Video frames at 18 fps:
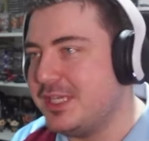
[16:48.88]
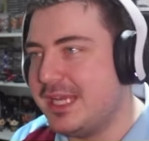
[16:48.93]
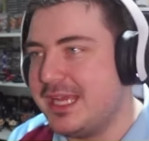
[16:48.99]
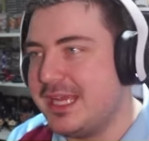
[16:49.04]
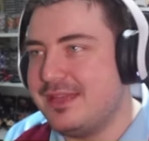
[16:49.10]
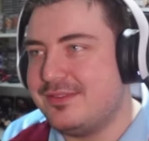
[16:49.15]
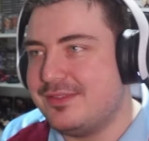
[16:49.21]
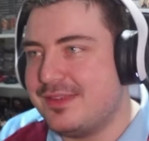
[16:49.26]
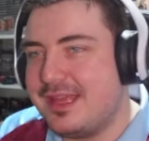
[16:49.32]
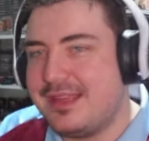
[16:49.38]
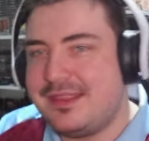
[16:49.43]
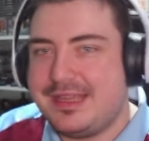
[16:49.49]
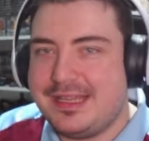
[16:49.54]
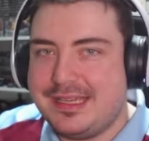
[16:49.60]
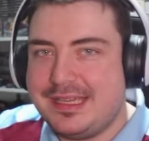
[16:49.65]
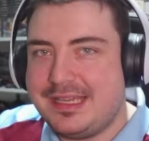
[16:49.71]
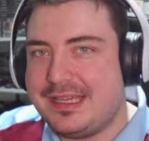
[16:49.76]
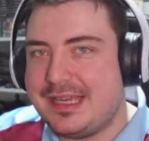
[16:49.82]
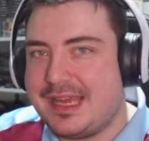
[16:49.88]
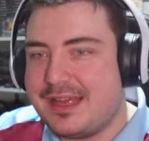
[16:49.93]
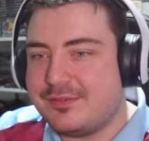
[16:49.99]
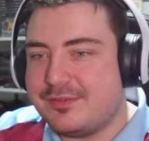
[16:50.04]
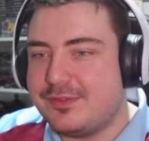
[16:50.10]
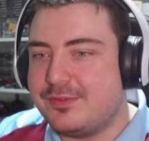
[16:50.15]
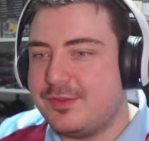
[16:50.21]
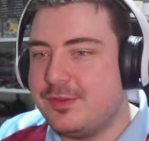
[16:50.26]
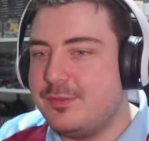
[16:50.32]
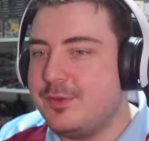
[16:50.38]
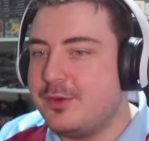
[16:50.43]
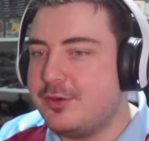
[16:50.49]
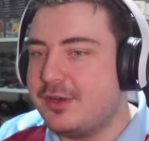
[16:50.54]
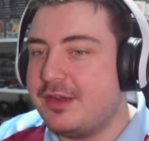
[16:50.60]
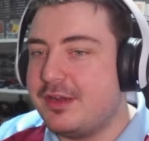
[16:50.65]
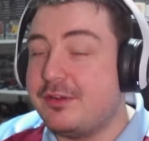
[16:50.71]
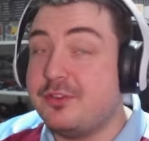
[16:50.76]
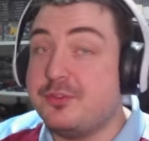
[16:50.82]
here, is that they need to have a few
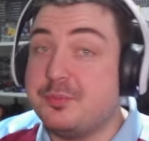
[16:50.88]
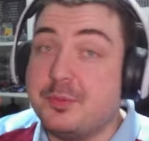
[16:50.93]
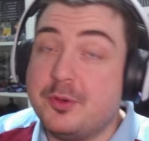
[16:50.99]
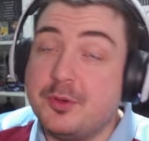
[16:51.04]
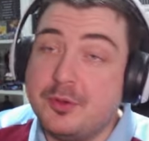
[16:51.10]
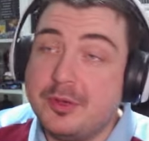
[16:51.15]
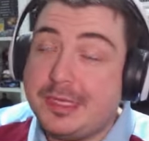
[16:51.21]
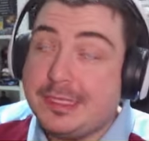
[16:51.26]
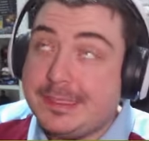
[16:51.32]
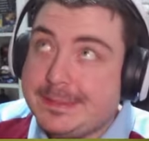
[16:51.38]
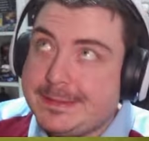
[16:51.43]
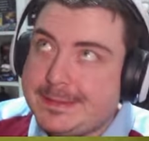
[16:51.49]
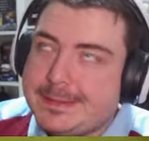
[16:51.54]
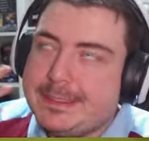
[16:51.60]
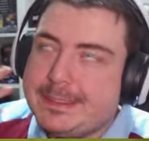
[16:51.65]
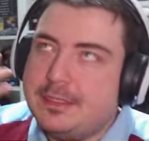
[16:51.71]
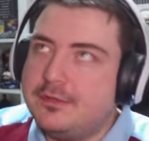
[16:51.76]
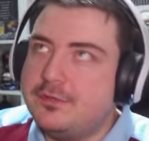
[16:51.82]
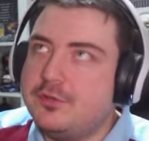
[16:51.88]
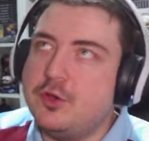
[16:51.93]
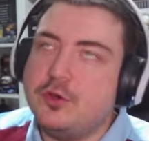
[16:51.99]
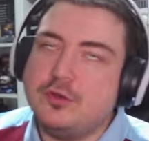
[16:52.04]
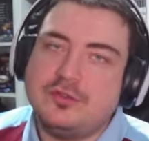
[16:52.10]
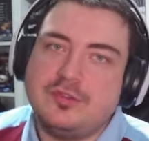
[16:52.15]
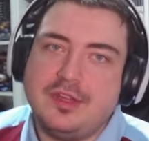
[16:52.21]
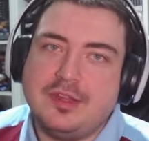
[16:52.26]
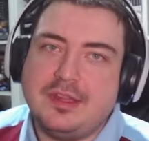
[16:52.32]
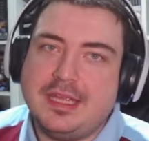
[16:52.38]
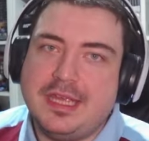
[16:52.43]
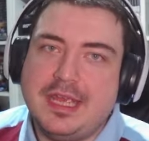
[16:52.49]
more errors. But, of course, in the